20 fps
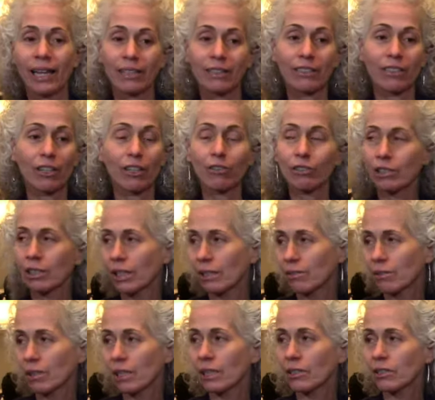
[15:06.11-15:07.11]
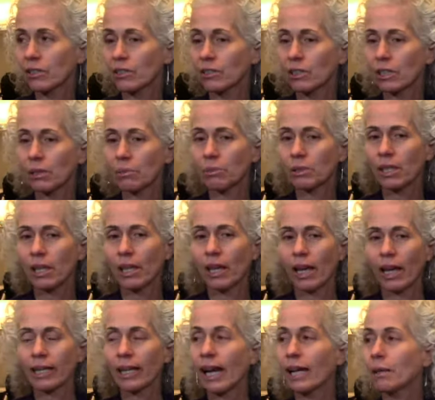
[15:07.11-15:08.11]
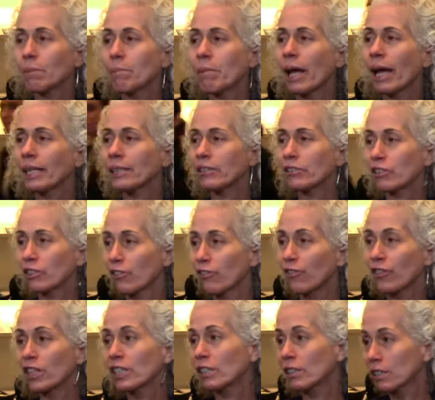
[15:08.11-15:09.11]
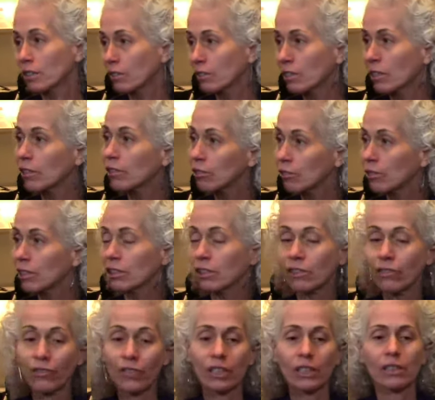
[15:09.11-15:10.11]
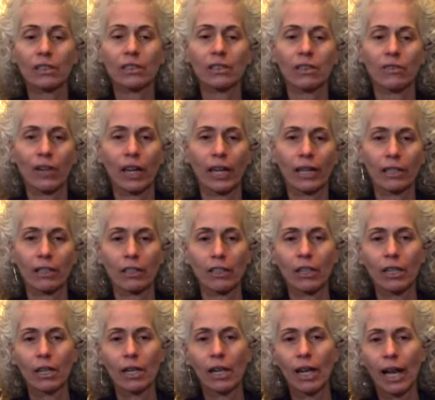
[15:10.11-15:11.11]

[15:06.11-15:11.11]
to negotiate relationships, and how to manage your feelings, including your feelings of anger.